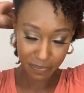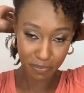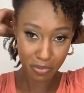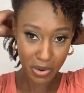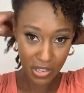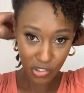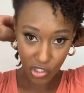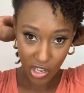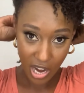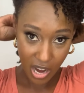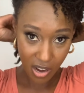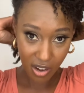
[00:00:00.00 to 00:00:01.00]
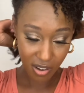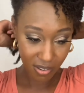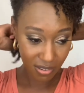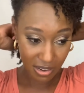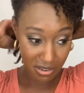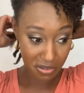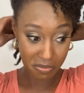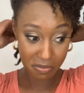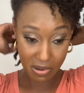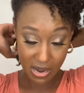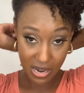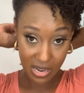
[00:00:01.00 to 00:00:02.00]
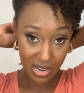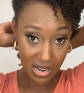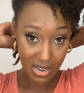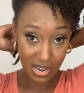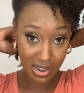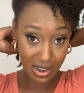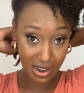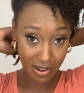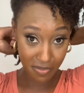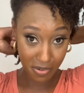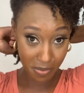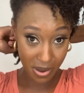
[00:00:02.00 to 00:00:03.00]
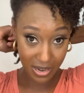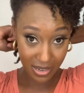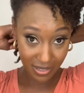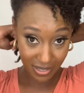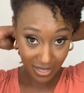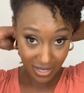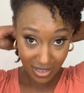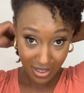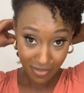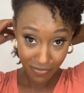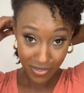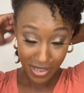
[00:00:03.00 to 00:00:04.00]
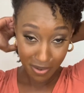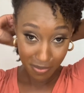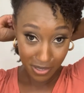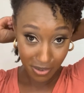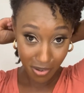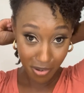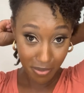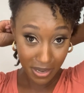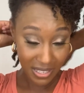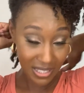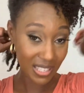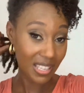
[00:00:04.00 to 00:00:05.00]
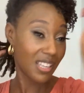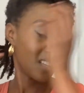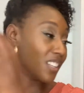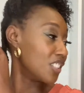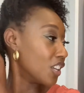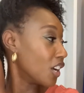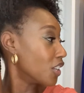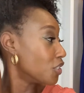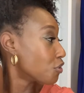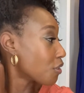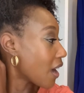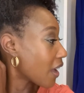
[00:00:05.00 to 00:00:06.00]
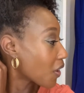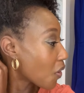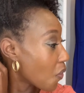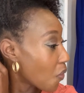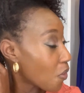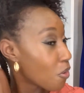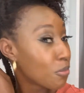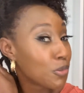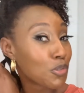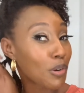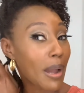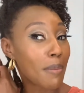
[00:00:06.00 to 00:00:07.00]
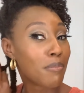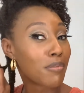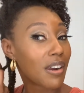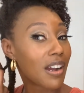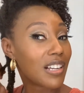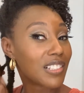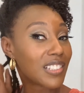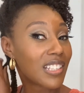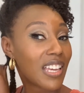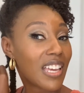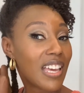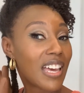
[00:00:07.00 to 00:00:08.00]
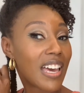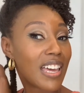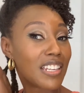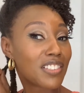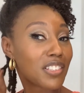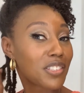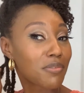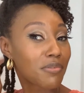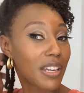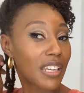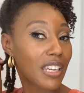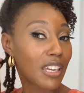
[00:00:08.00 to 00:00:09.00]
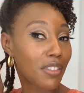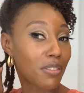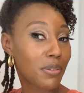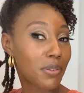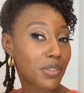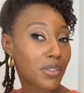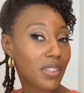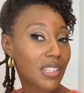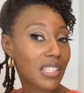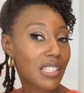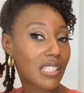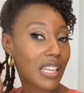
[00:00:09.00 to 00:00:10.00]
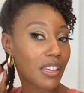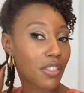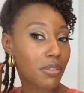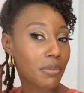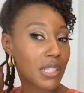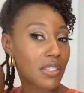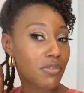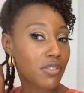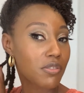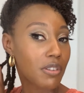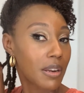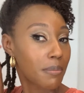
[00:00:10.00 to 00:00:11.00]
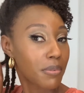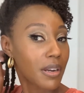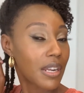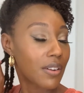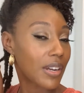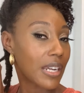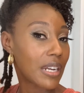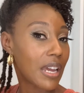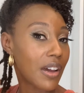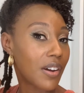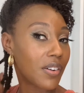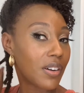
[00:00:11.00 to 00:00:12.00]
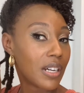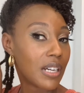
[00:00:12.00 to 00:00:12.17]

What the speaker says: braid your hair. I know mine never wet it. It was always a dry comb, dry brush, and it's just raking through. So this is like a 3-strand braid right now.